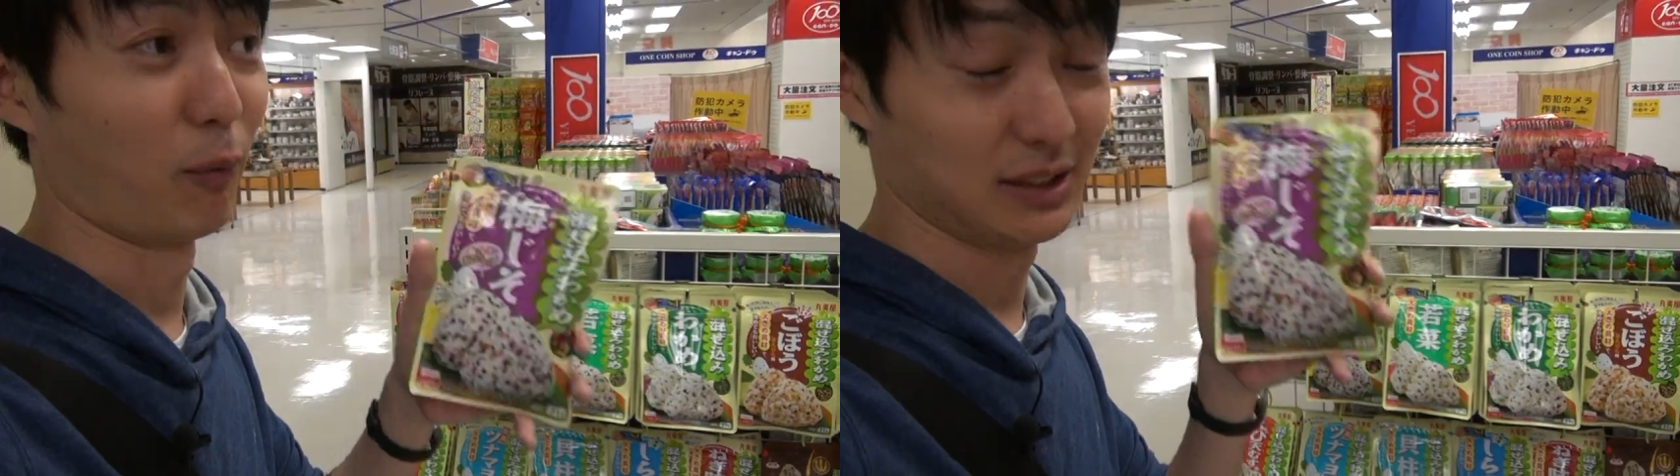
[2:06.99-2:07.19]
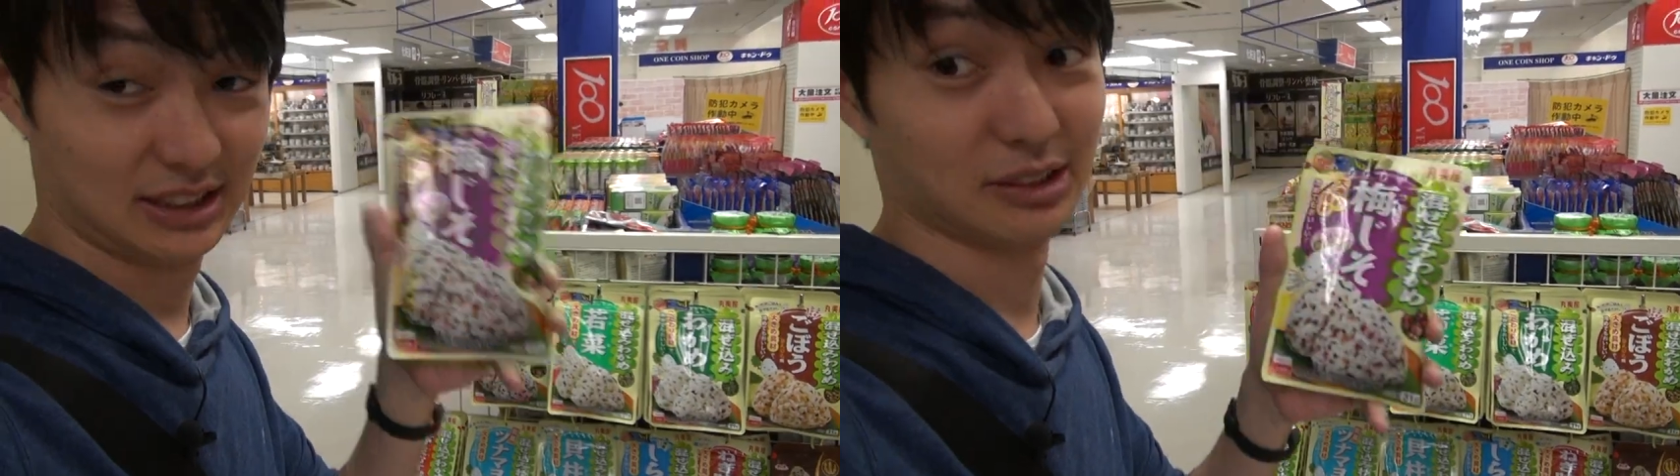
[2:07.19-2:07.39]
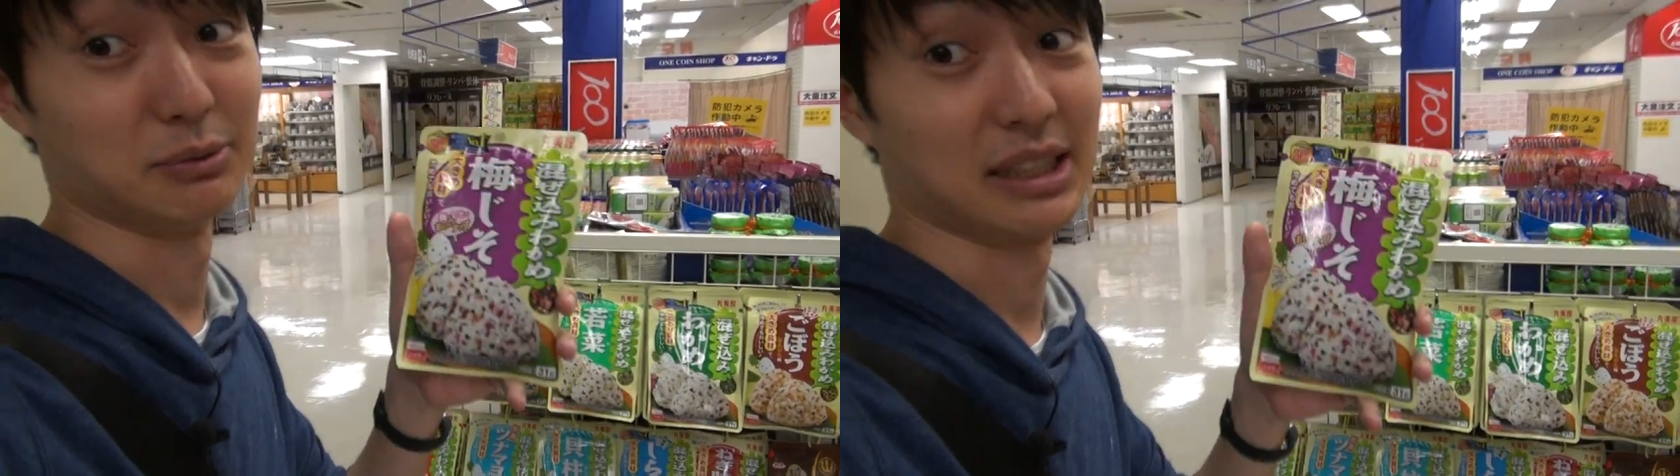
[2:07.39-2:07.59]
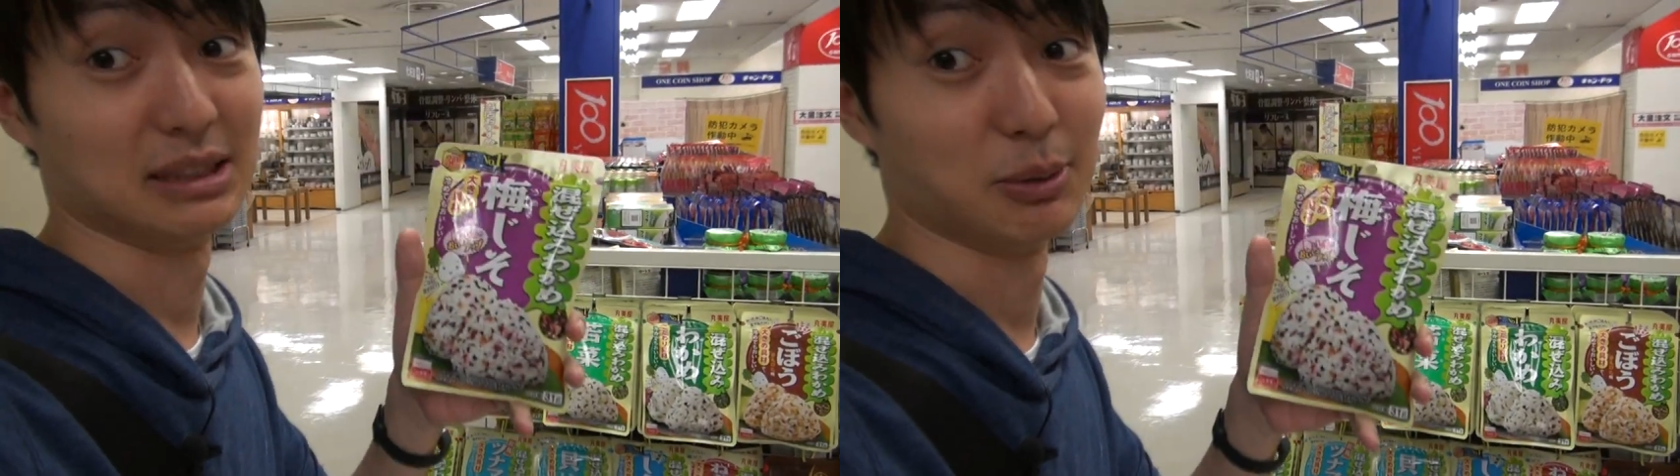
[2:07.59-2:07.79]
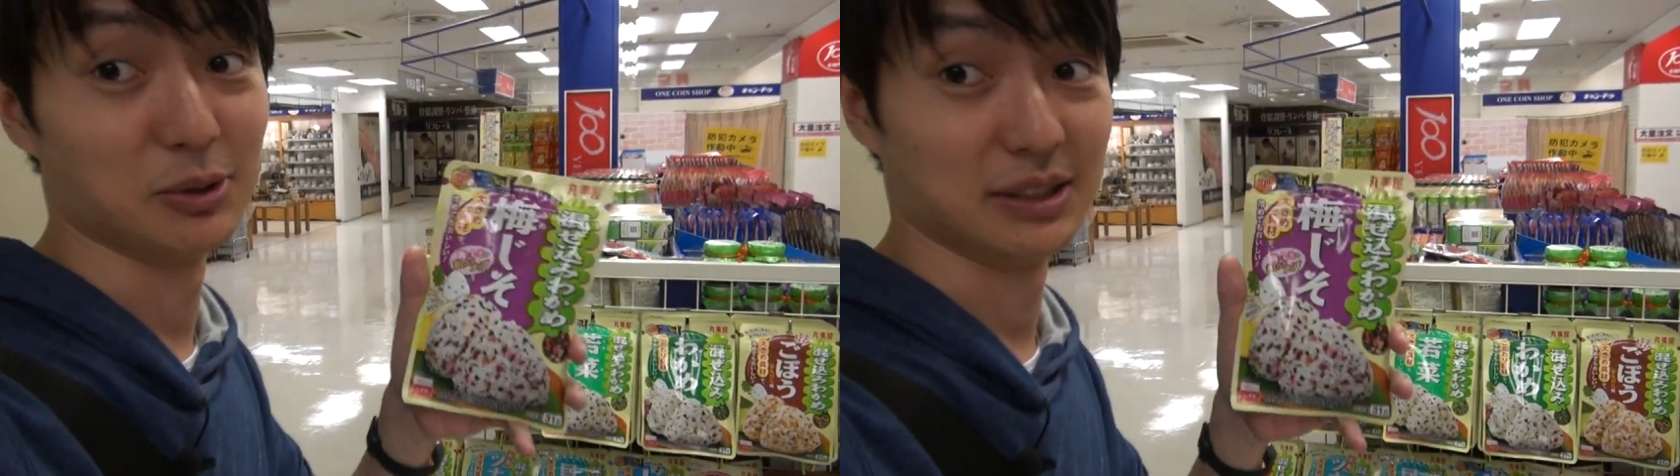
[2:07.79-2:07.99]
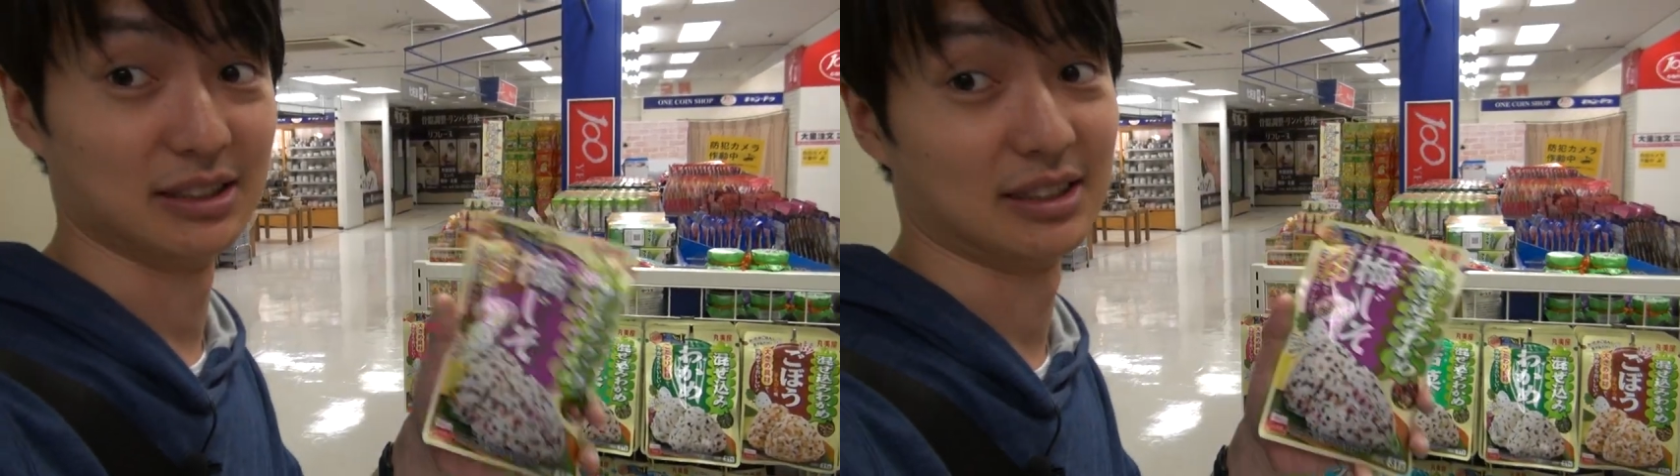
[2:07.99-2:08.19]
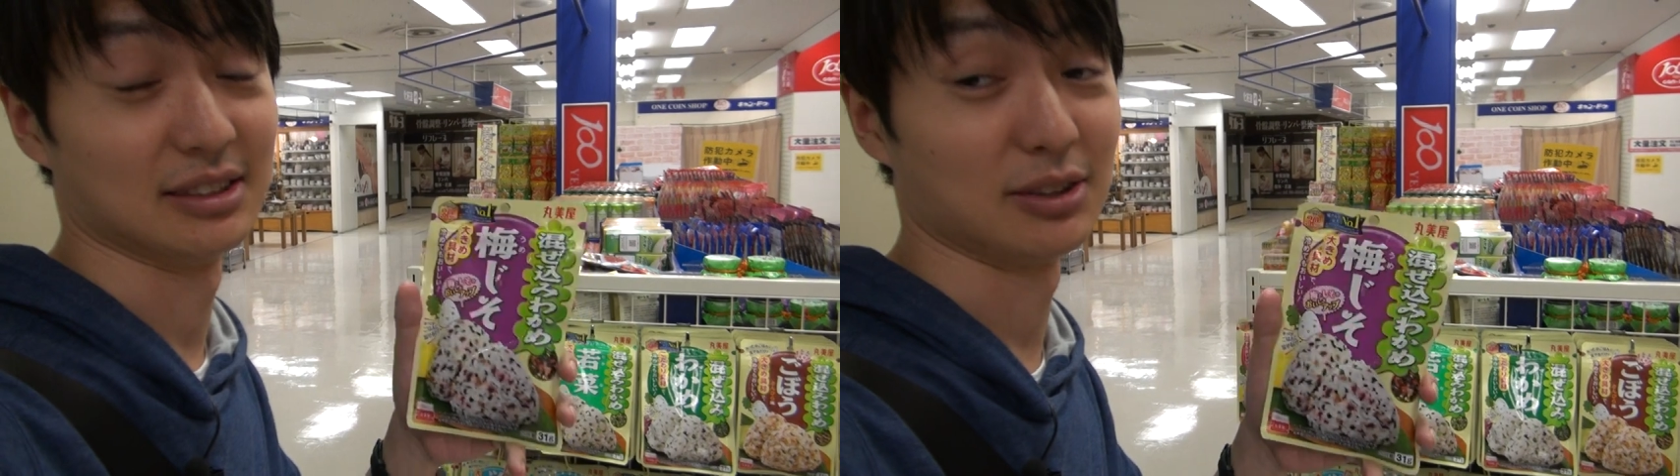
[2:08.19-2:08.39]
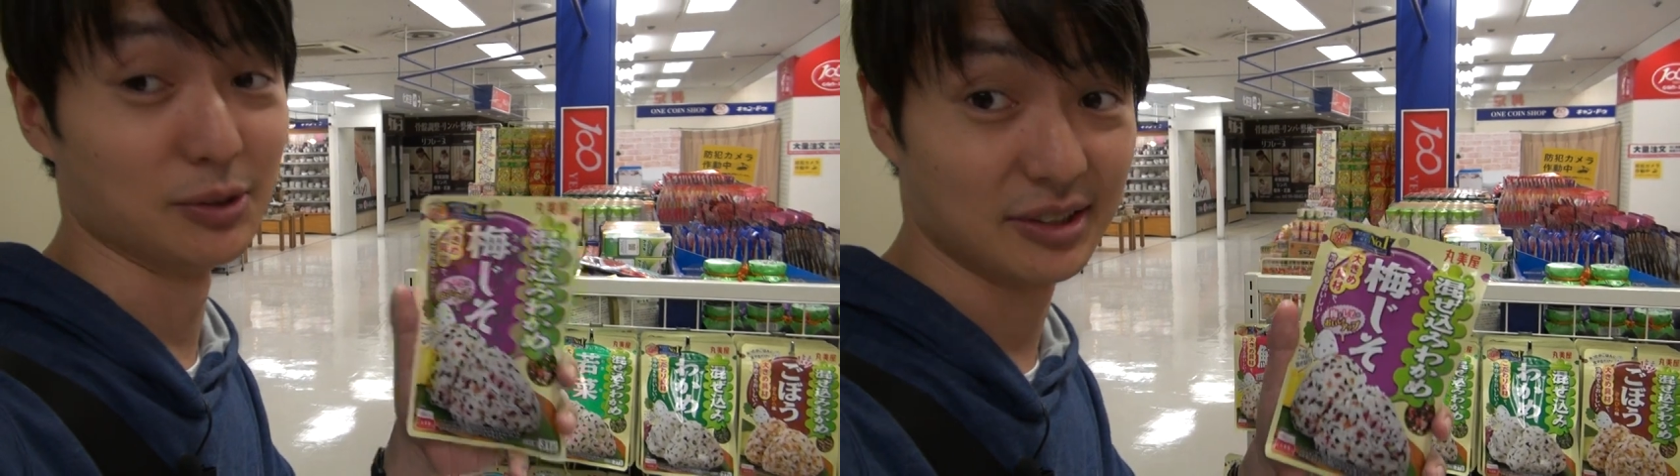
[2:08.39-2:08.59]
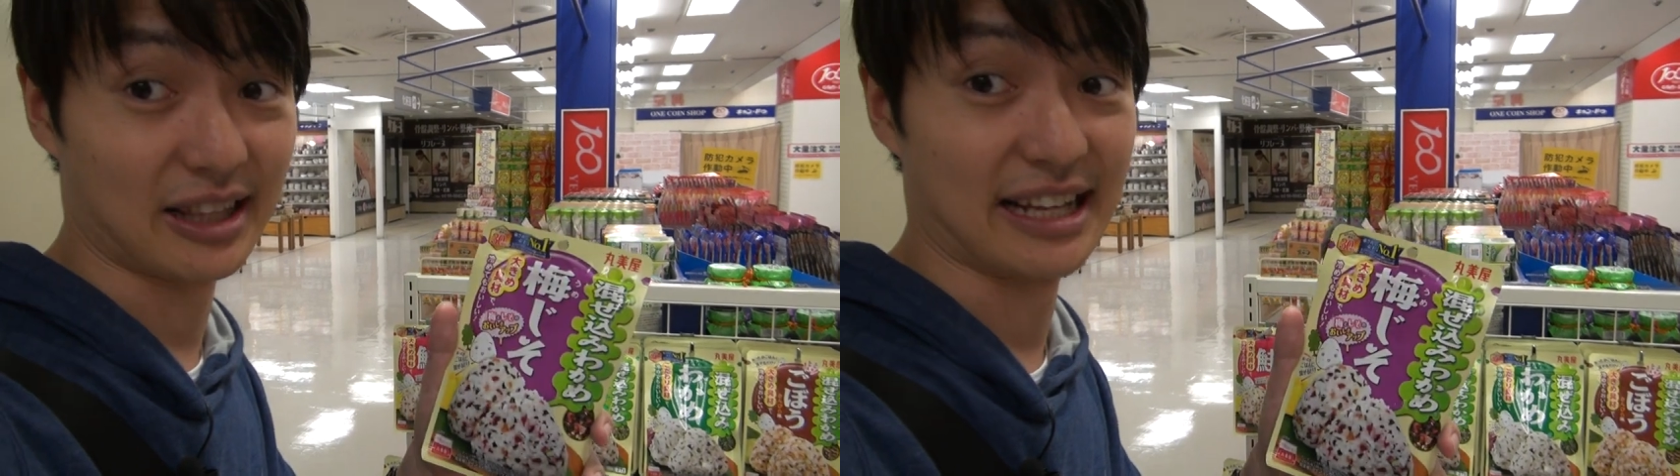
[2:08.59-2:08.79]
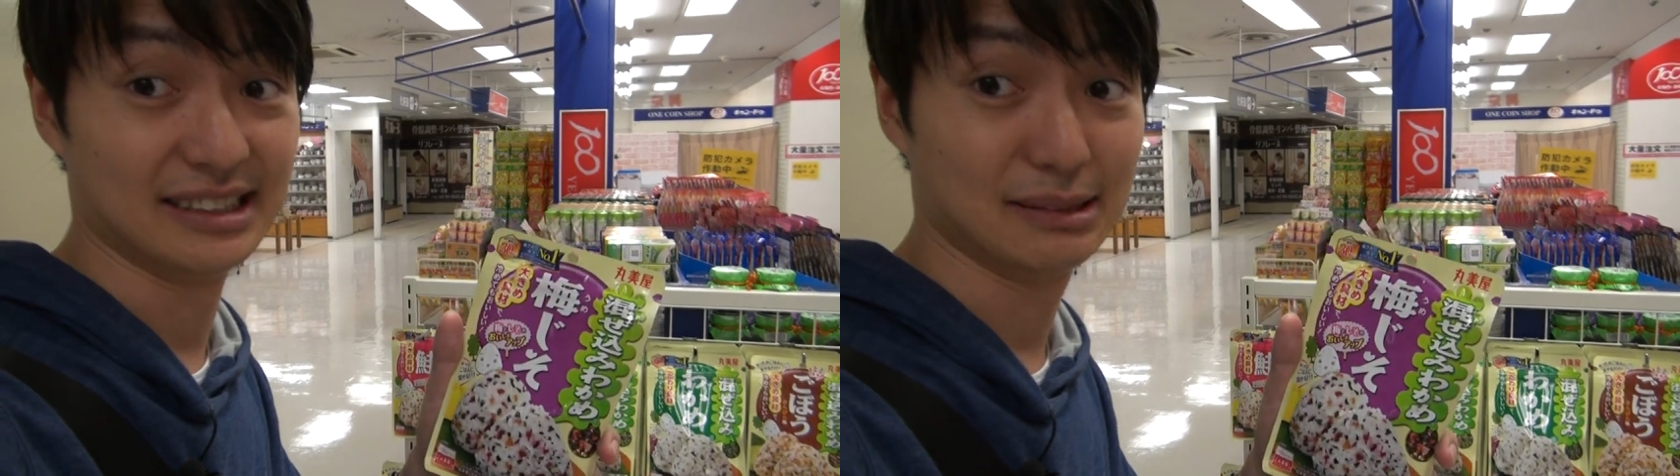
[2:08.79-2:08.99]
Original rice bowl is a salt
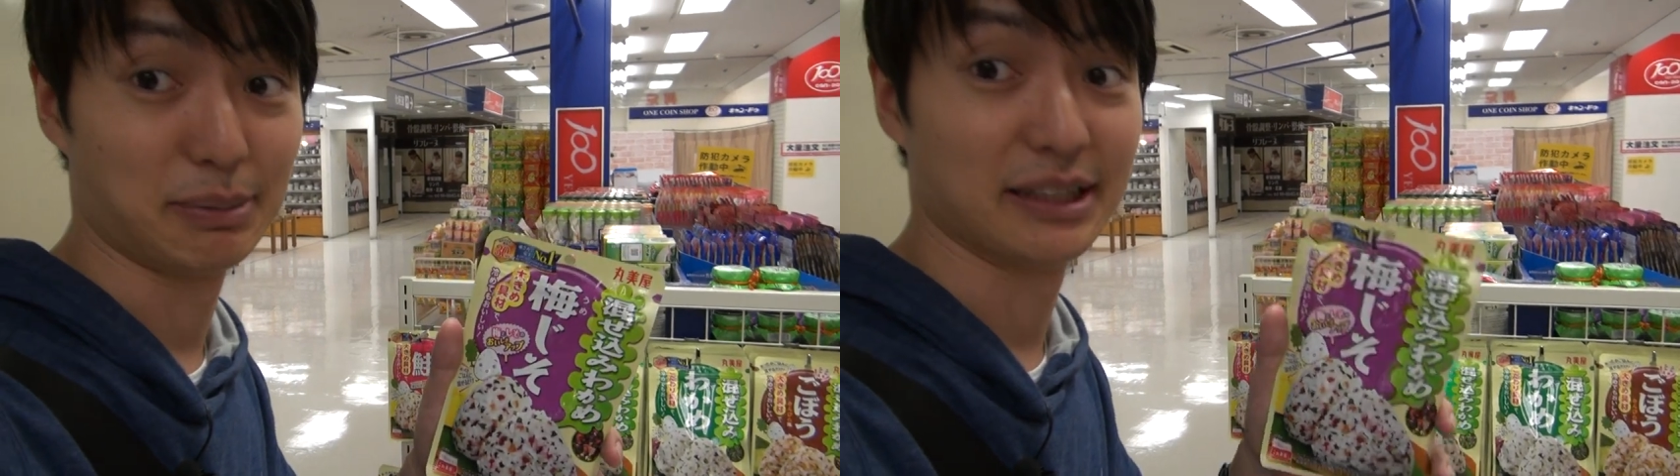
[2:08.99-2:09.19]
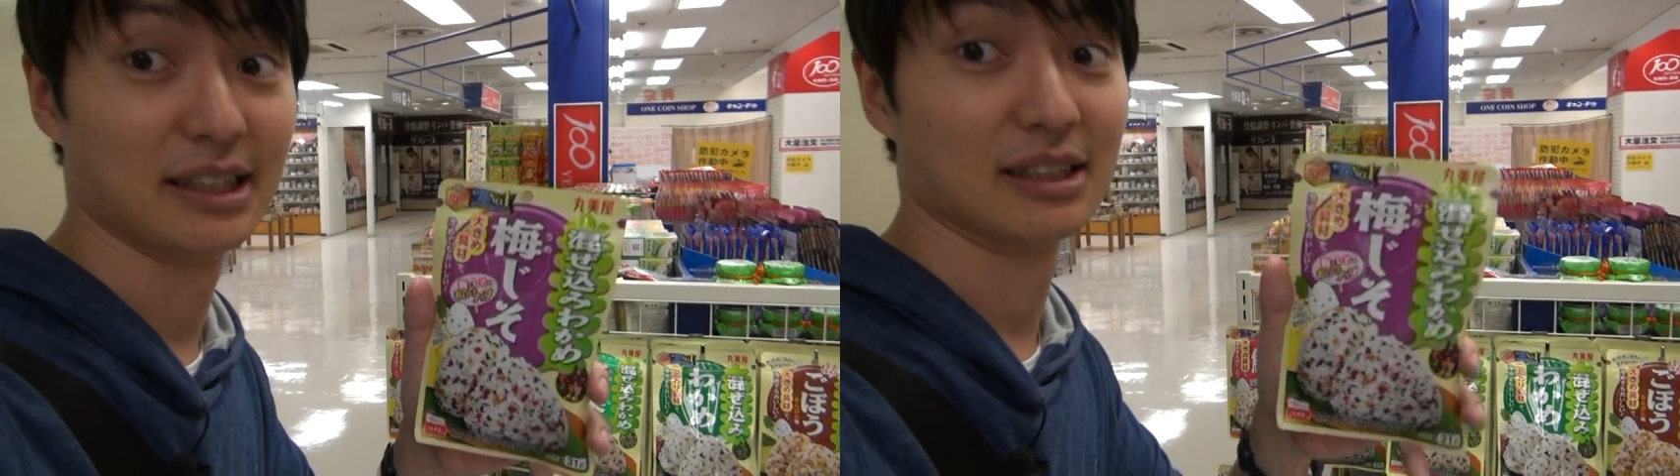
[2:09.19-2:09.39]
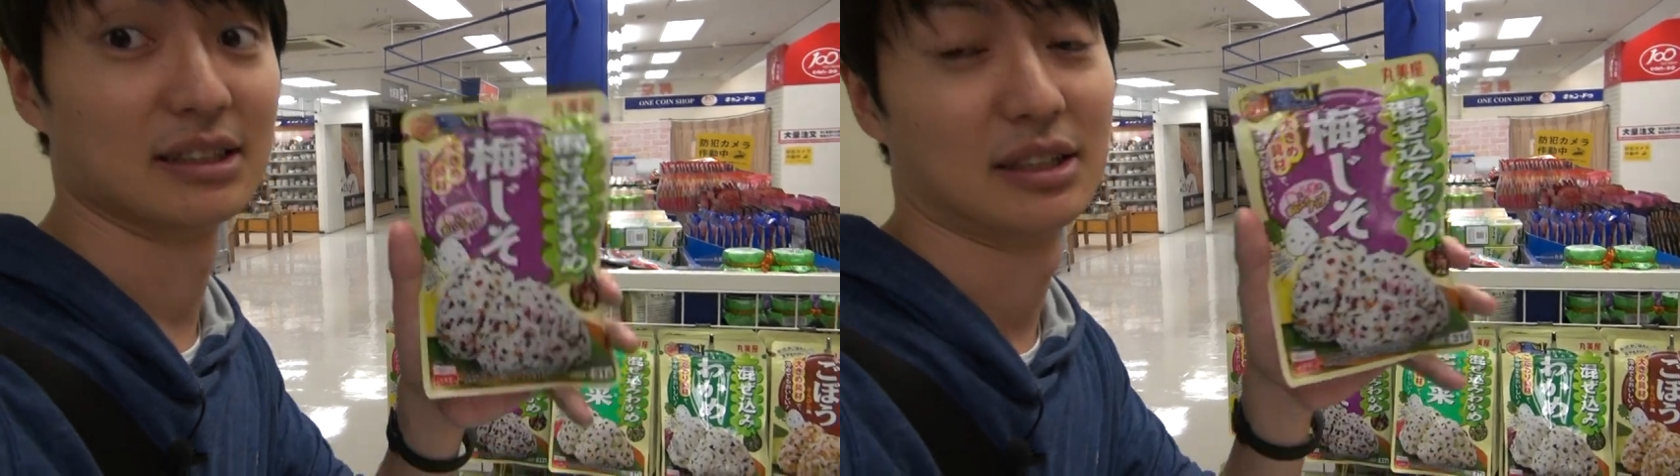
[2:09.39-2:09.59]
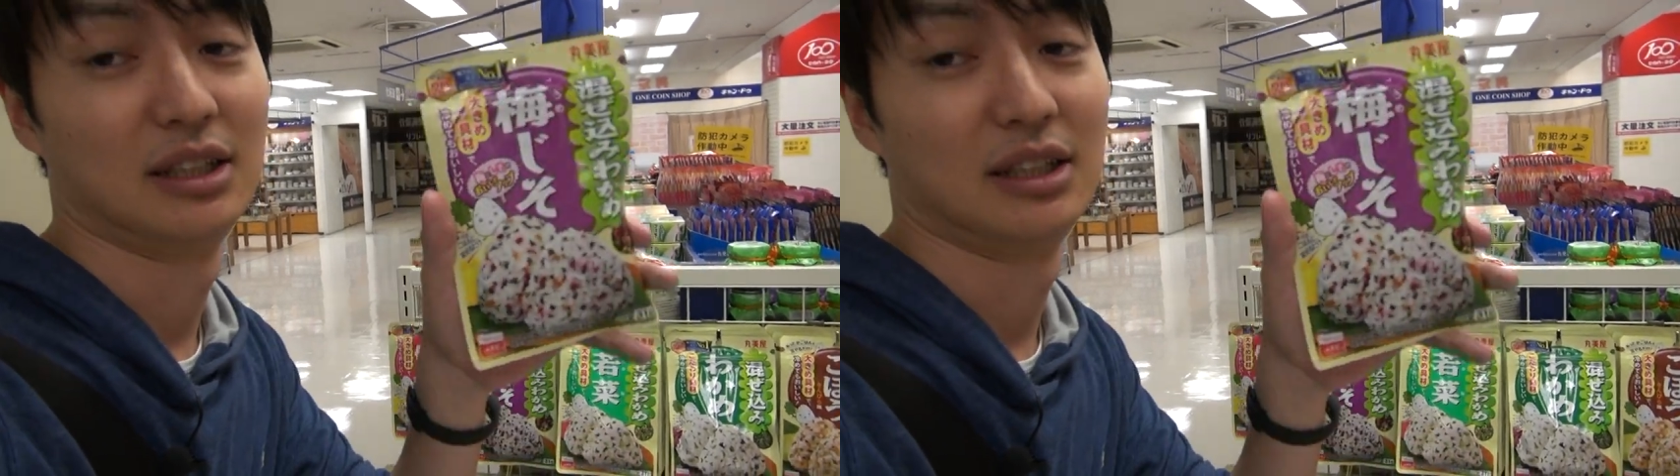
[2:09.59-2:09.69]
paste, but then,